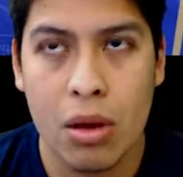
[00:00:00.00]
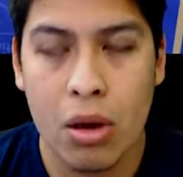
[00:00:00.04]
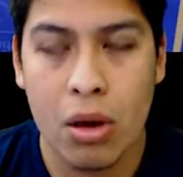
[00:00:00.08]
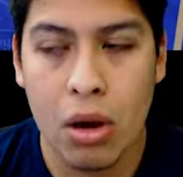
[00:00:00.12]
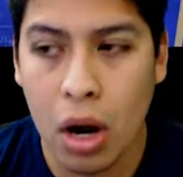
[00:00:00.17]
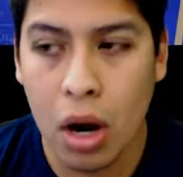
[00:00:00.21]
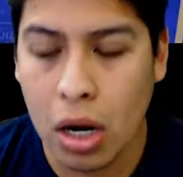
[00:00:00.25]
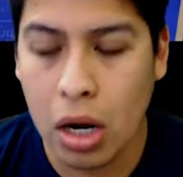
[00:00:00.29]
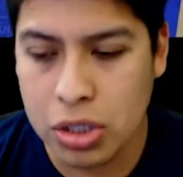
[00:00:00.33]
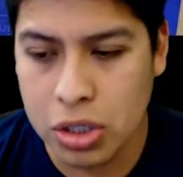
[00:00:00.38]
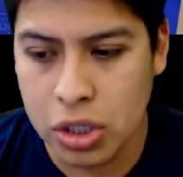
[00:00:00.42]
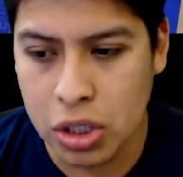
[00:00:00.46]

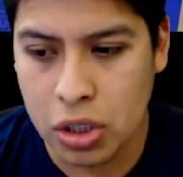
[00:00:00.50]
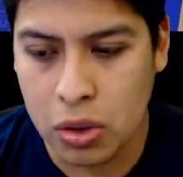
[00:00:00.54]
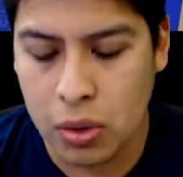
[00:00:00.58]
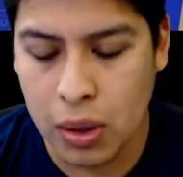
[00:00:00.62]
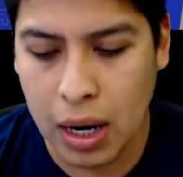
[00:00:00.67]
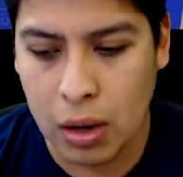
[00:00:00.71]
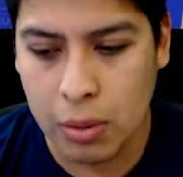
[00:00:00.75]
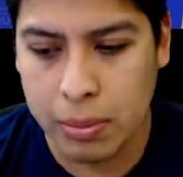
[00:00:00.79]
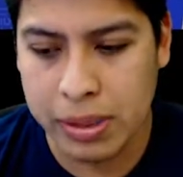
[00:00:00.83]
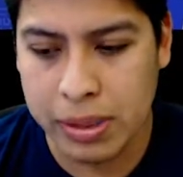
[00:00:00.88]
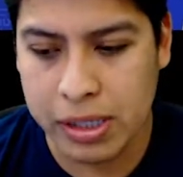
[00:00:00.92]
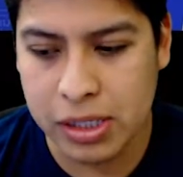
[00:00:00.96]
Also, I'll
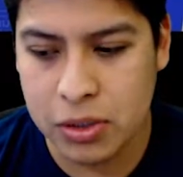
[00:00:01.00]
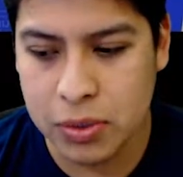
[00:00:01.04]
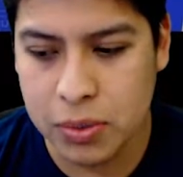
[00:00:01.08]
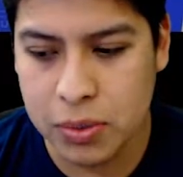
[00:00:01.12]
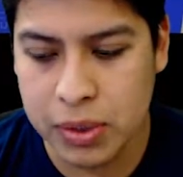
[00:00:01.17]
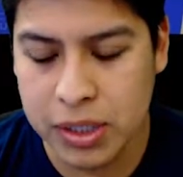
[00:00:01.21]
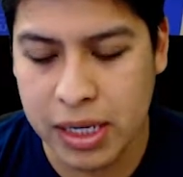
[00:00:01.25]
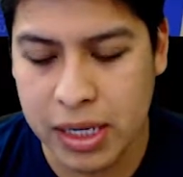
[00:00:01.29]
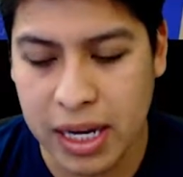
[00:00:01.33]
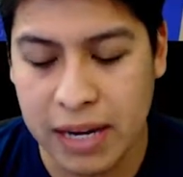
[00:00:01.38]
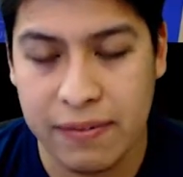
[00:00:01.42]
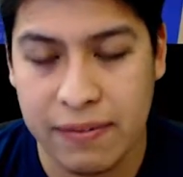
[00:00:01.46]
be
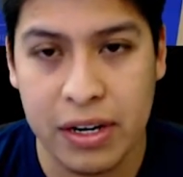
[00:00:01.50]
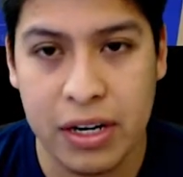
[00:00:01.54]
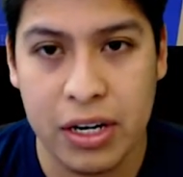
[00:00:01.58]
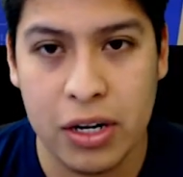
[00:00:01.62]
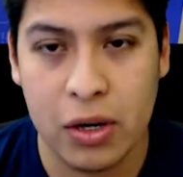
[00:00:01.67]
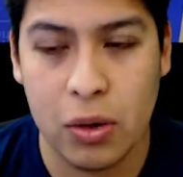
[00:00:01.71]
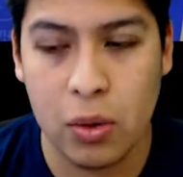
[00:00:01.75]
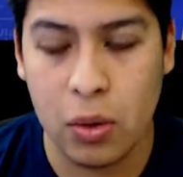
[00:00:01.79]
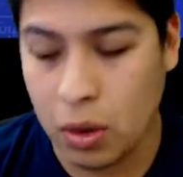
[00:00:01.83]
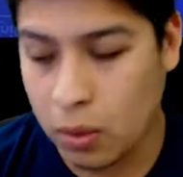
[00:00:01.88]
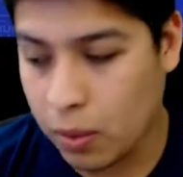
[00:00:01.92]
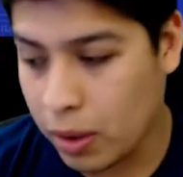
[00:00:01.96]
doing a
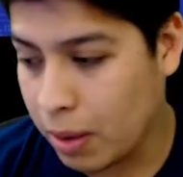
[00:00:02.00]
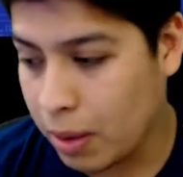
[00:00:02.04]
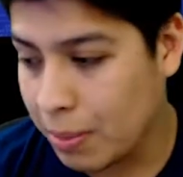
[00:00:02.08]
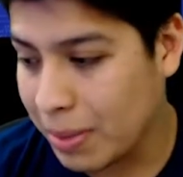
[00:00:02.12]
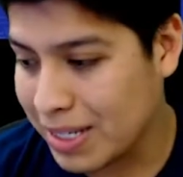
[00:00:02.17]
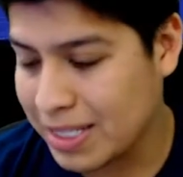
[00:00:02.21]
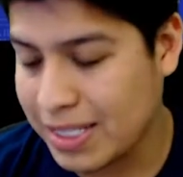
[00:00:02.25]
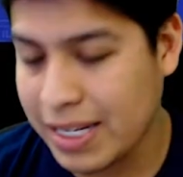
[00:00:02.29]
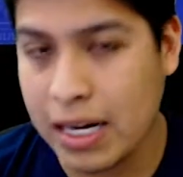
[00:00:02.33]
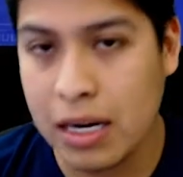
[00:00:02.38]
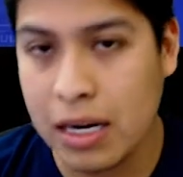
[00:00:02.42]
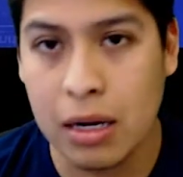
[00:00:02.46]
video around my
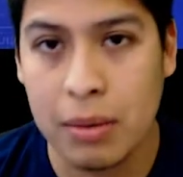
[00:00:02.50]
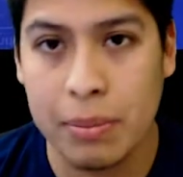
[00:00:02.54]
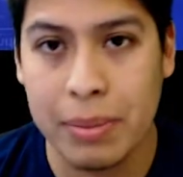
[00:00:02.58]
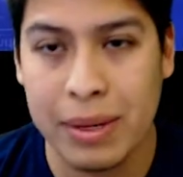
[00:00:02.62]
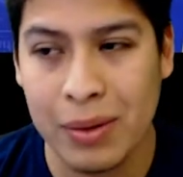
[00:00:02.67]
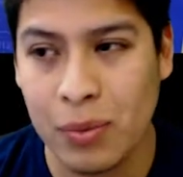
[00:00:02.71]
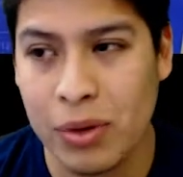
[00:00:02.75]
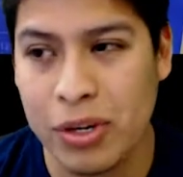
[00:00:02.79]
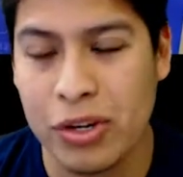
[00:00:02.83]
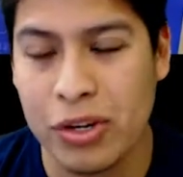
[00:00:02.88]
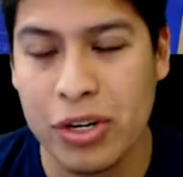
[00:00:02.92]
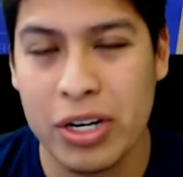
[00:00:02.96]
setup and
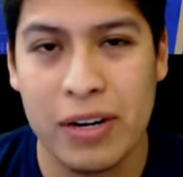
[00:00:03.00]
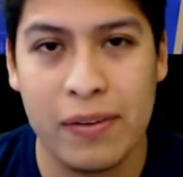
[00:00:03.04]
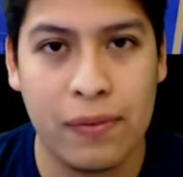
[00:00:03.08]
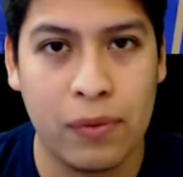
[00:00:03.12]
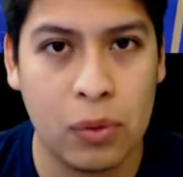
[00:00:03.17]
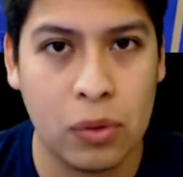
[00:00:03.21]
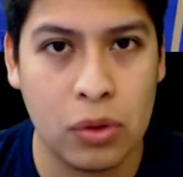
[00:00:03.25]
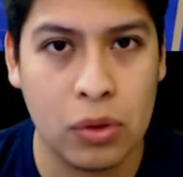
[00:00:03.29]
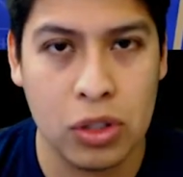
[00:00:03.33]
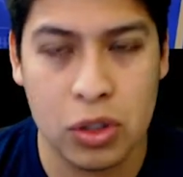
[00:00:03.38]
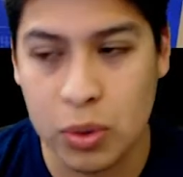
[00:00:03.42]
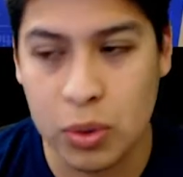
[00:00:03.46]
what you need
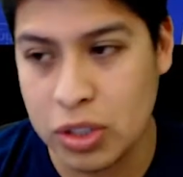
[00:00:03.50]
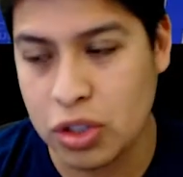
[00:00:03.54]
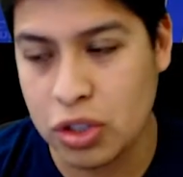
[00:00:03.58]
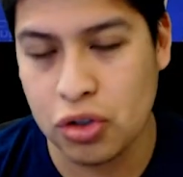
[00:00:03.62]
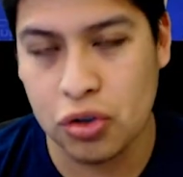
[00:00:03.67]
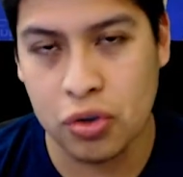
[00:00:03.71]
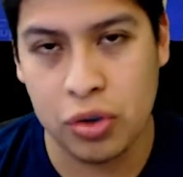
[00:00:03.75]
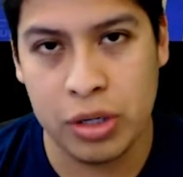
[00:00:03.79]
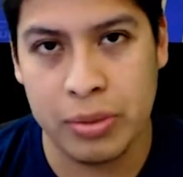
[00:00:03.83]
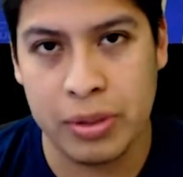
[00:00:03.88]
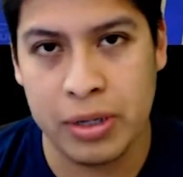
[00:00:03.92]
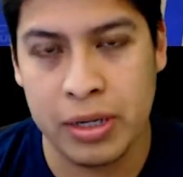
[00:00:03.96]
for Twitch
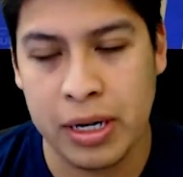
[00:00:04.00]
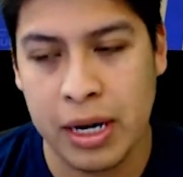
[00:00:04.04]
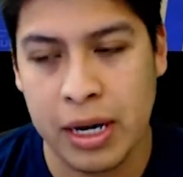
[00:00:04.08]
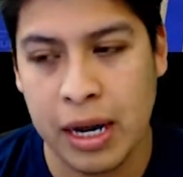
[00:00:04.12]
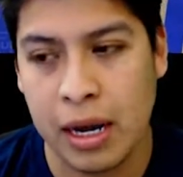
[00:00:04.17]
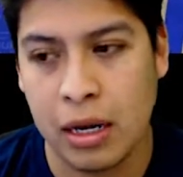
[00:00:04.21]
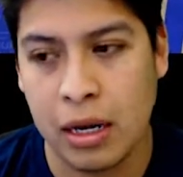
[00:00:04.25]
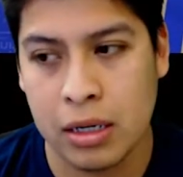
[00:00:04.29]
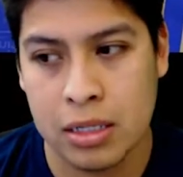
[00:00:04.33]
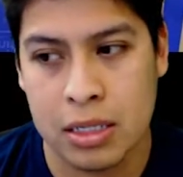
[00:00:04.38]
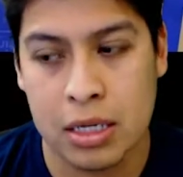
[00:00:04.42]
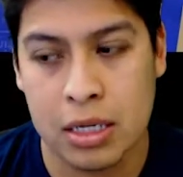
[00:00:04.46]
stream,
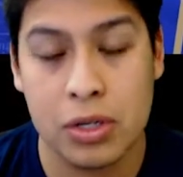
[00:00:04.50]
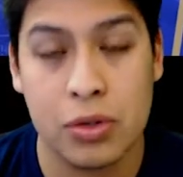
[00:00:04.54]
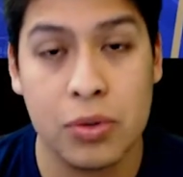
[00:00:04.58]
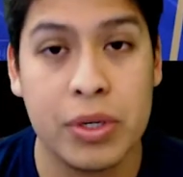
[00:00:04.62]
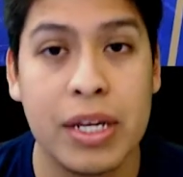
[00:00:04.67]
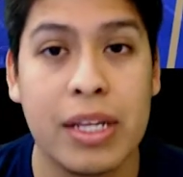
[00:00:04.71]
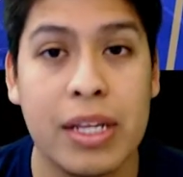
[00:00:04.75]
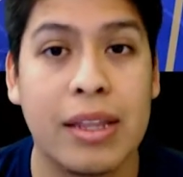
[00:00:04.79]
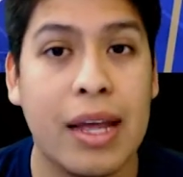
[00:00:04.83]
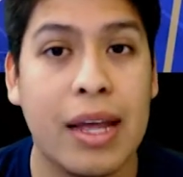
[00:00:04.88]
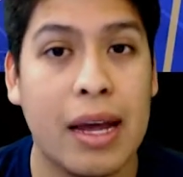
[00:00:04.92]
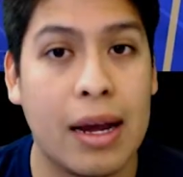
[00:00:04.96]
because I do
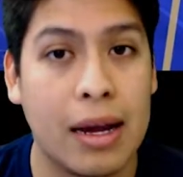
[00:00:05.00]
that